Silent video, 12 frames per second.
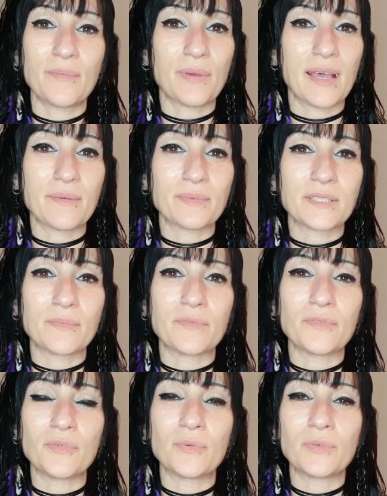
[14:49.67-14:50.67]
And perhaps some
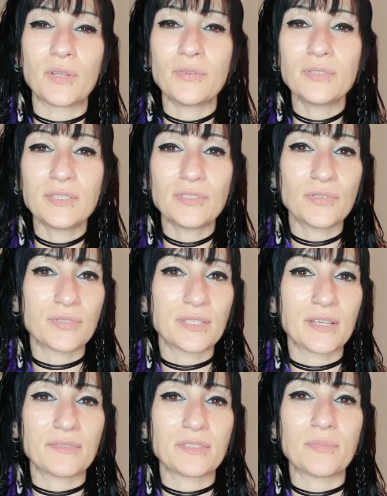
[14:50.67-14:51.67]
of you will notice
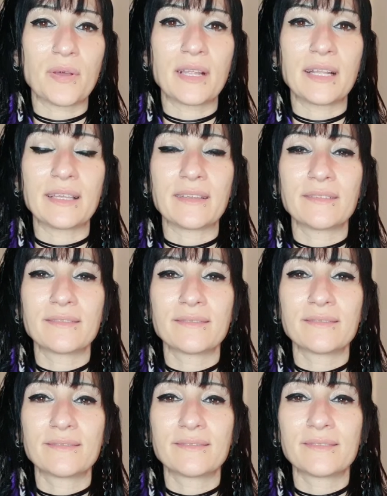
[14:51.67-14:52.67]
yourself smiling
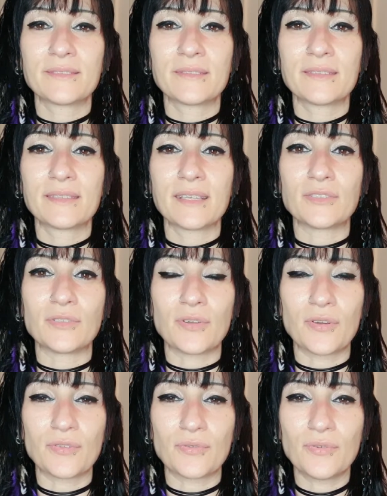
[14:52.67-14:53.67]
as you
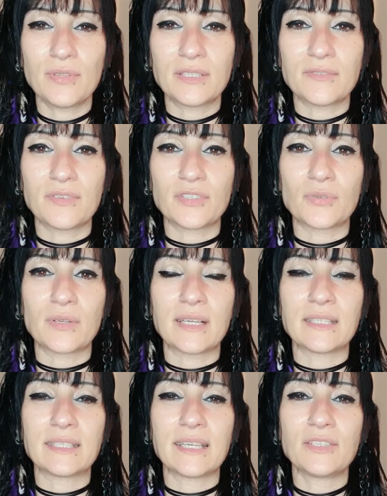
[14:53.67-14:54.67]
go through this
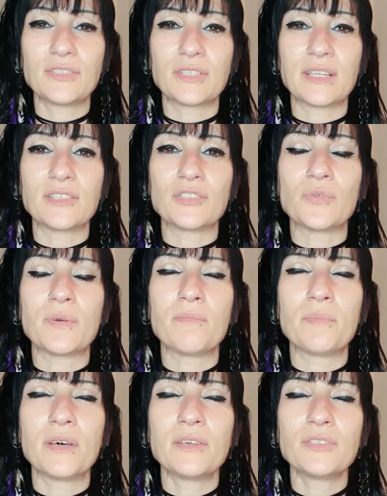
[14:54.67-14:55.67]
visualization, as you
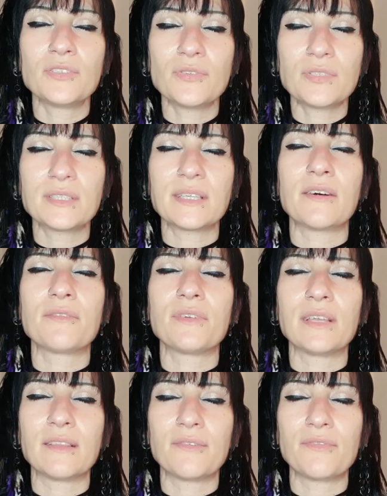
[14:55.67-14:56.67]
immerse yourself
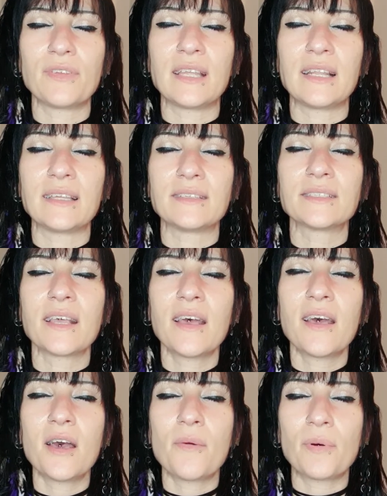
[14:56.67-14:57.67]
in the feelings,
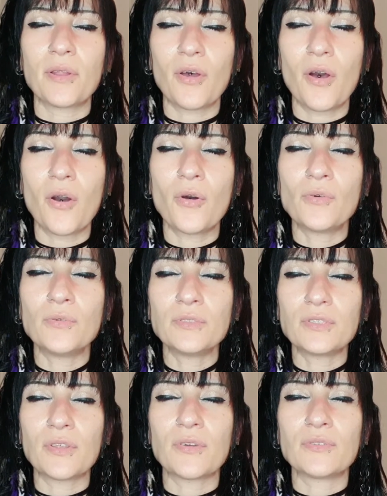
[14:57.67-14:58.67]
but
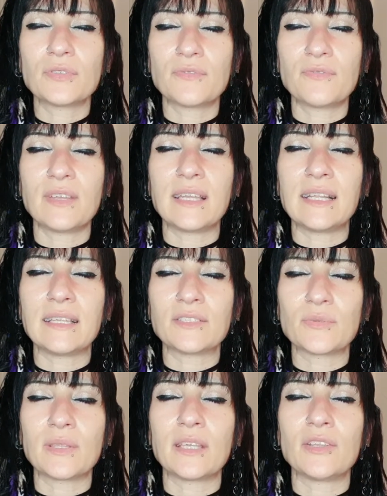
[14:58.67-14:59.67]
hold those
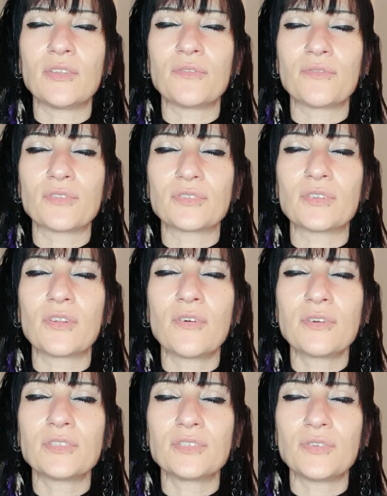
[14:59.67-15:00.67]
feelings within you for as
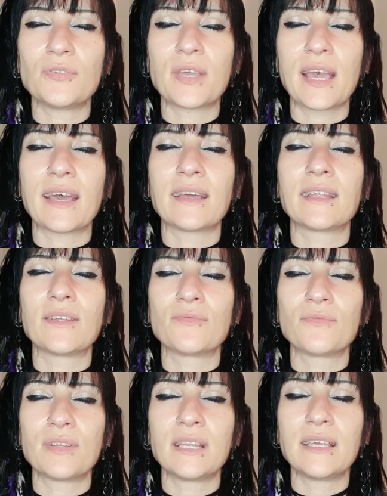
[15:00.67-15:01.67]
long as you can and